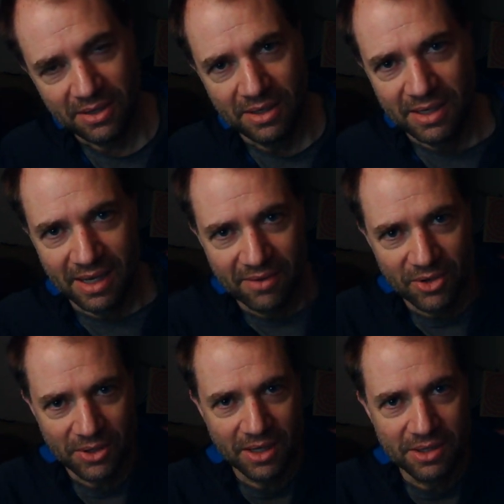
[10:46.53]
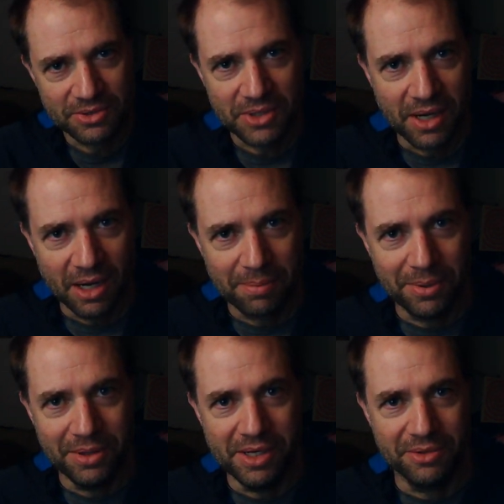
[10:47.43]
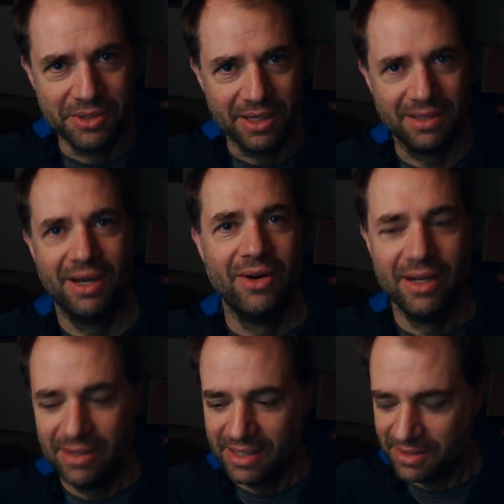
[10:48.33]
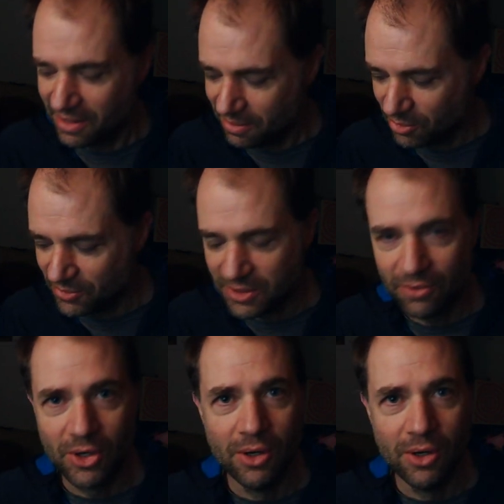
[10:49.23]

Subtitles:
He got everything all set up, and he was like, all right, that's it. Movie's over.